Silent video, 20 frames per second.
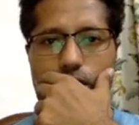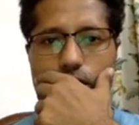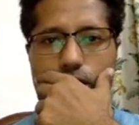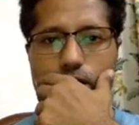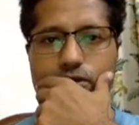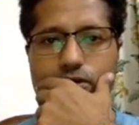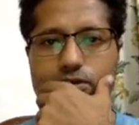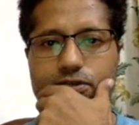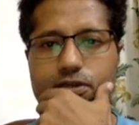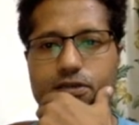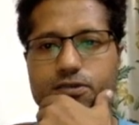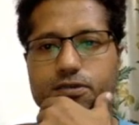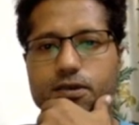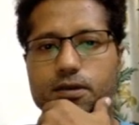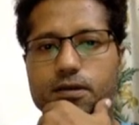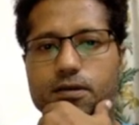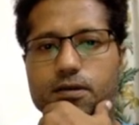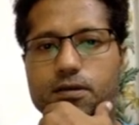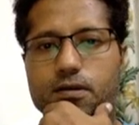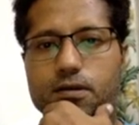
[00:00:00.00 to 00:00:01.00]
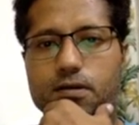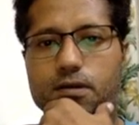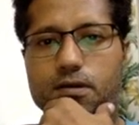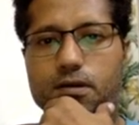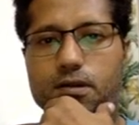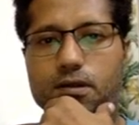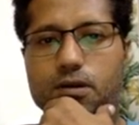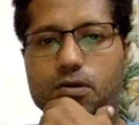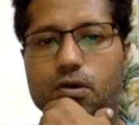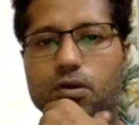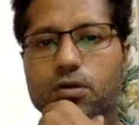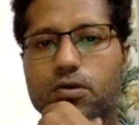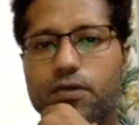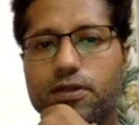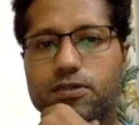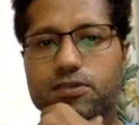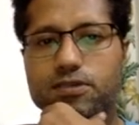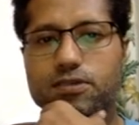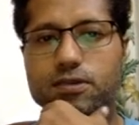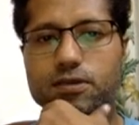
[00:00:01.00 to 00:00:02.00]
discussing the
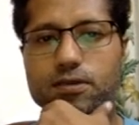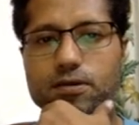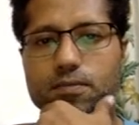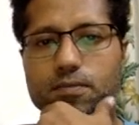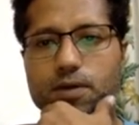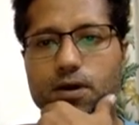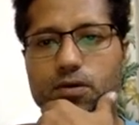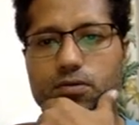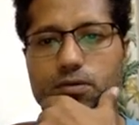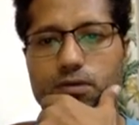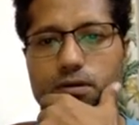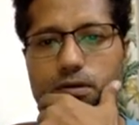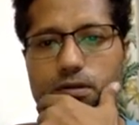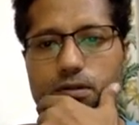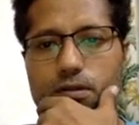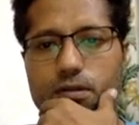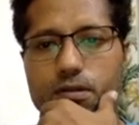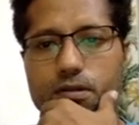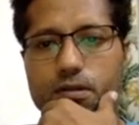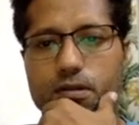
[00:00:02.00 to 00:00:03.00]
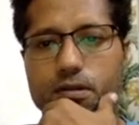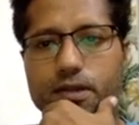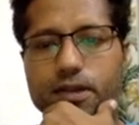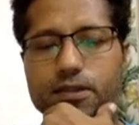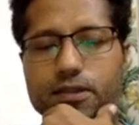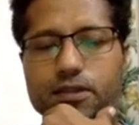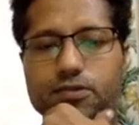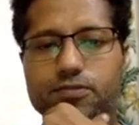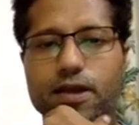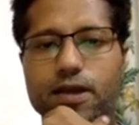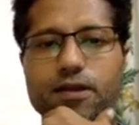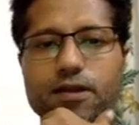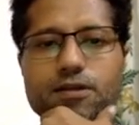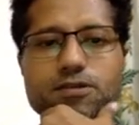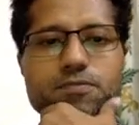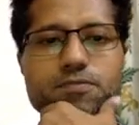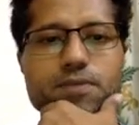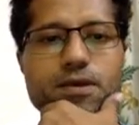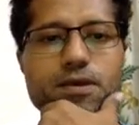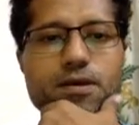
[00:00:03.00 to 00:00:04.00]
congruency about, let the
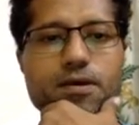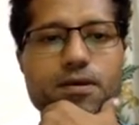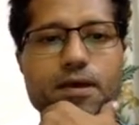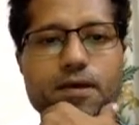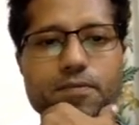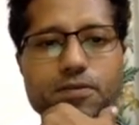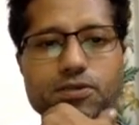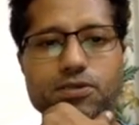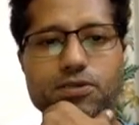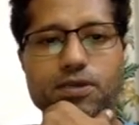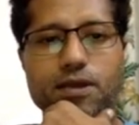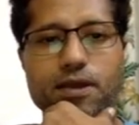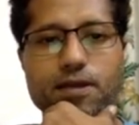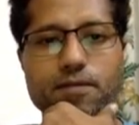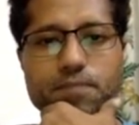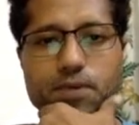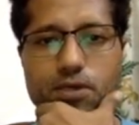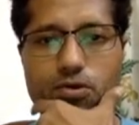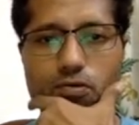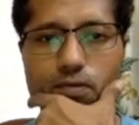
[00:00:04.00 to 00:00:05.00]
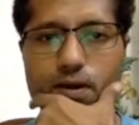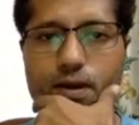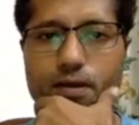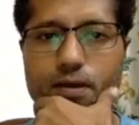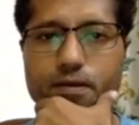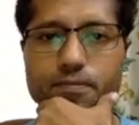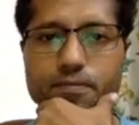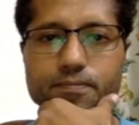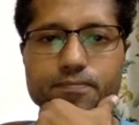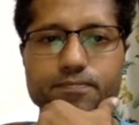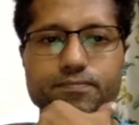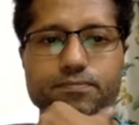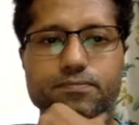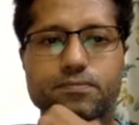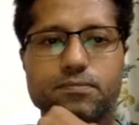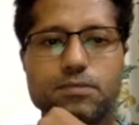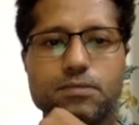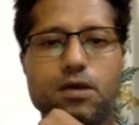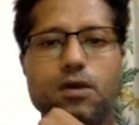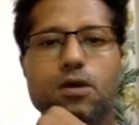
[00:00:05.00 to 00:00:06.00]
triangles be ABC and PQR.
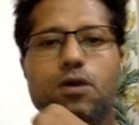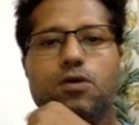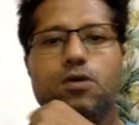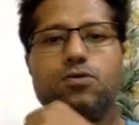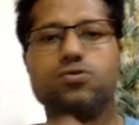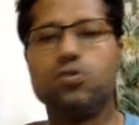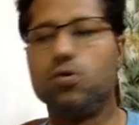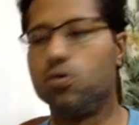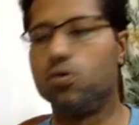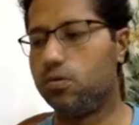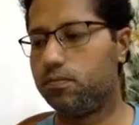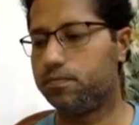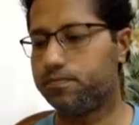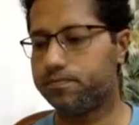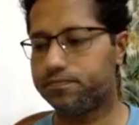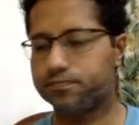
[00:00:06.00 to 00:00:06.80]
So